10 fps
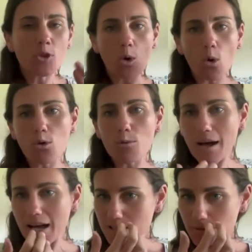All the
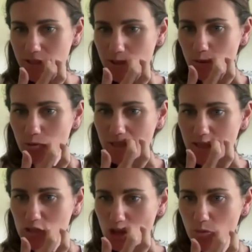past ones will be
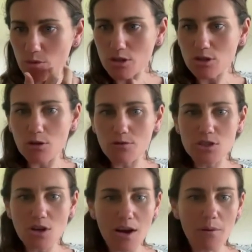interpreted over
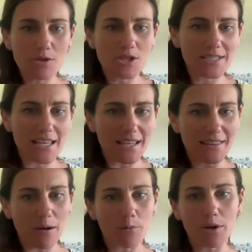time. We're just getting
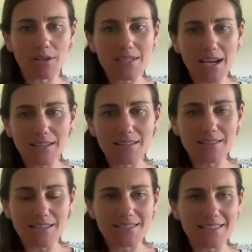that work done. It
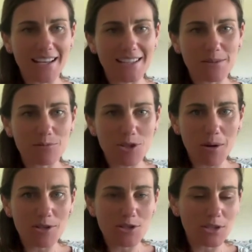does take some time,
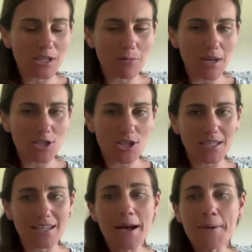as you can
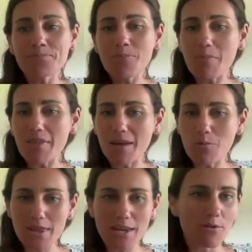imagine. But then
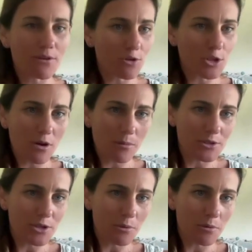with every future
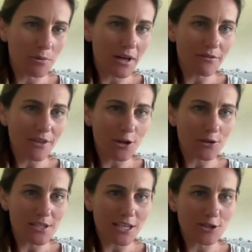episode, we will have that
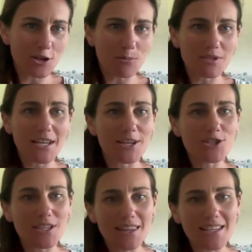Auslan
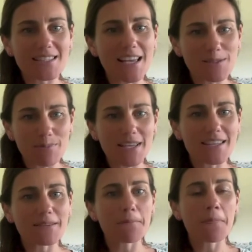interpretation. This has
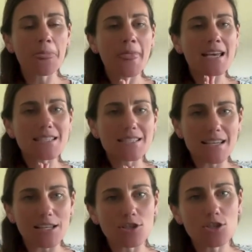been
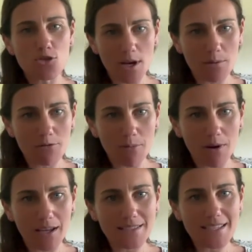such a dream of
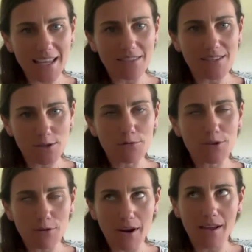mine to get this off the
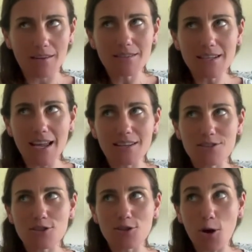ground and
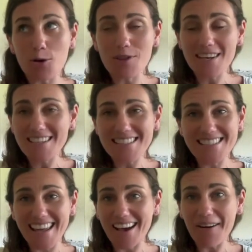to know that it's
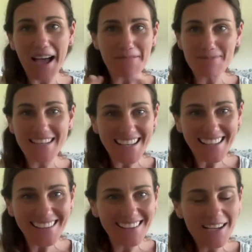now happening.
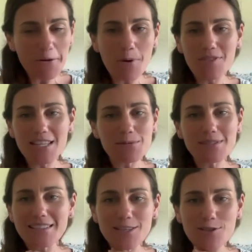When this was
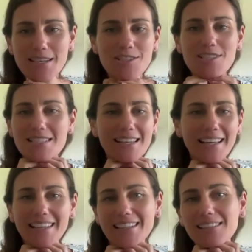literally just like
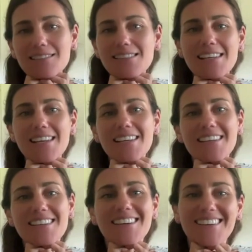a little
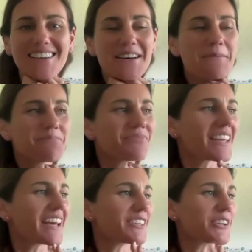seed,
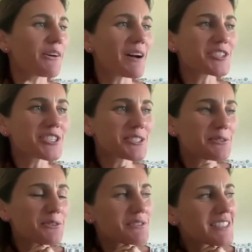I just
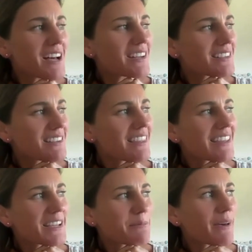sort of started to
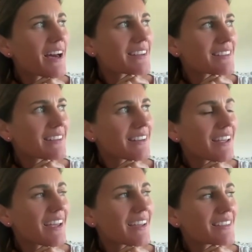think about it
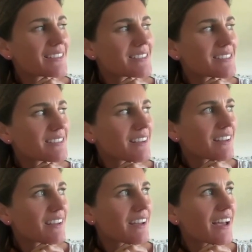and
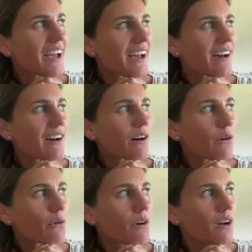
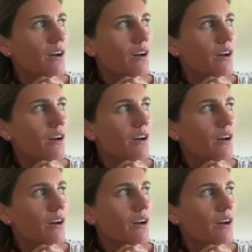how